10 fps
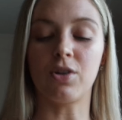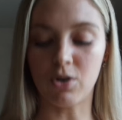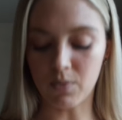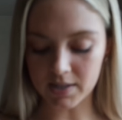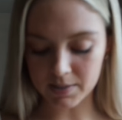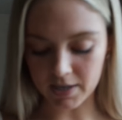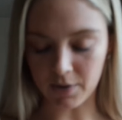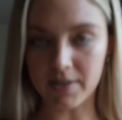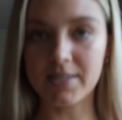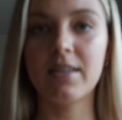circle ones. But
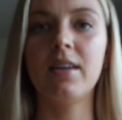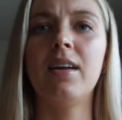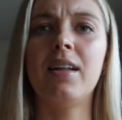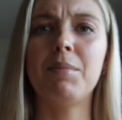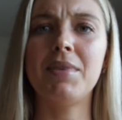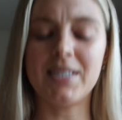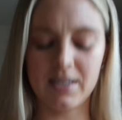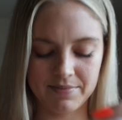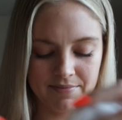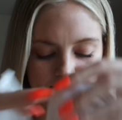anyways, let me see.